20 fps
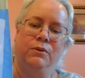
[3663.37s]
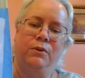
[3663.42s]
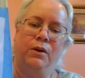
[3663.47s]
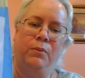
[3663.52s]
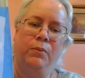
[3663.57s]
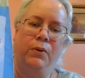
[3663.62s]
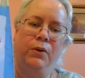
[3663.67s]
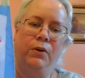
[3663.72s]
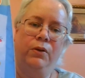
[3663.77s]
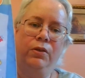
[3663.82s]
a
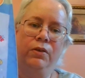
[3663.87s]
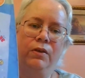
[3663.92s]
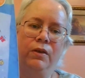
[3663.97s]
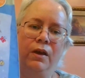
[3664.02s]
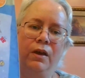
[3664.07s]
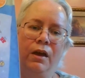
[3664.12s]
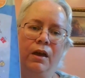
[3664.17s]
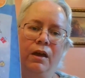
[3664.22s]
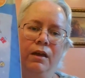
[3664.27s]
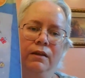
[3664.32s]
birth
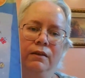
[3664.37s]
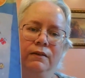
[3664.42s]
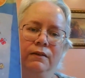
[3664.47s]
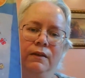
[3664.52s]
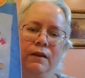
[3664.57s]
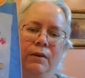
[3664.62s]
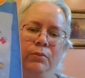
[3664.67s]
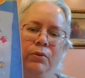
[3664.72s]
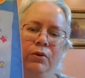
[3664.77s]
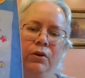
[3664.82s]

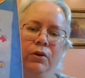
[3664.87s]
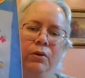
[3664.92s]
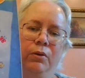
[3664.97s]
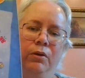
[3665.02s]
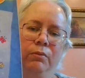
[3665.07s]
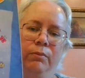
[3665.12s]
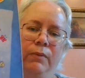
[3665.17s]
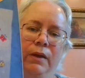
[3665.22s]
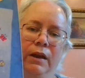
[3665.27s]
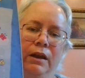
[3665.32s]
sampler.
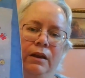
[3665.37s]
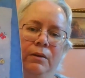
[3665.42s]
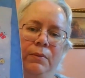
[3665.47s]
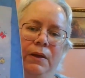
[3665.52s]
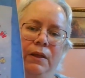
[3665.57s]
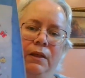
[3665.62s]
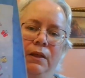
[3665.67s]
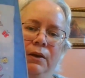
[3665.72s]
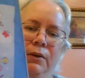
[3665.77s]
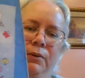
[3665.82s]
Make it a
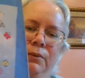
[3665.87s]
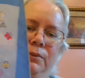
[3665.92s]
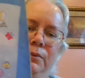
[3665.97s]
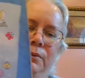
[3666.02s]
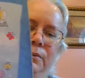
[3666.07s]
pillow.